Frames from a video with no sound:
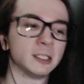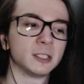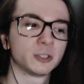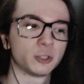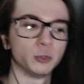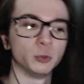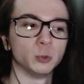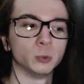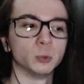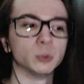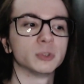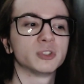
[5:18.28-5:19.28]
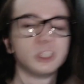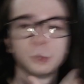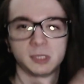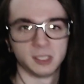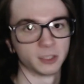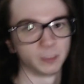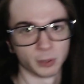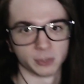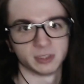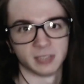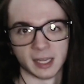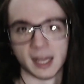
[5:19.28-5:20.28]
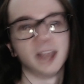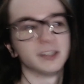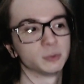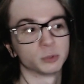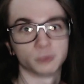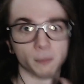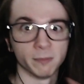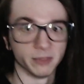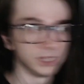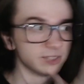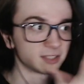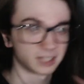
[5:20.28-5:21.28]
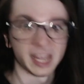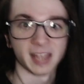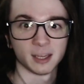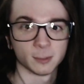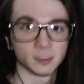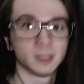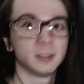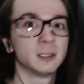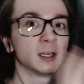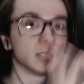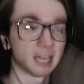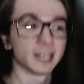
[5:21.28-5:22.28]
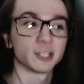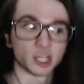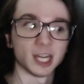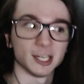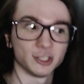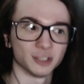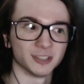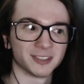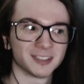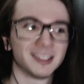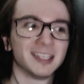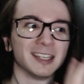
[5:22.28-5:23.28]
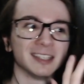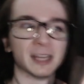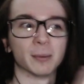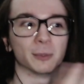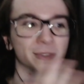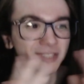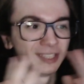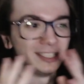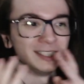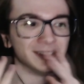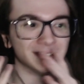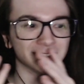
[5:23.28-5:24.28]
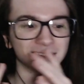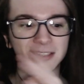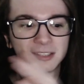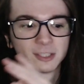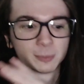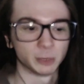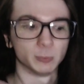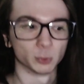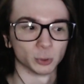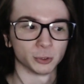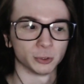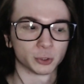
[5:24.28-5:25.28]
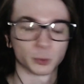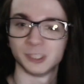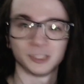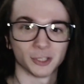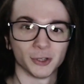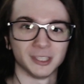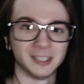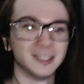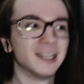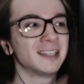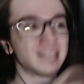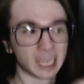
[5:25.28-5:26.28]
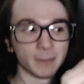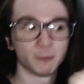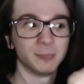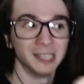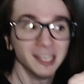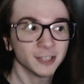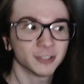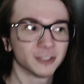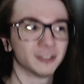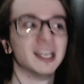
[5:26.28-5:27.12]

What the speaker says: to see what the other person has. It was from this game. A lot of changes that was in Supreme Ruler 2030 came from here.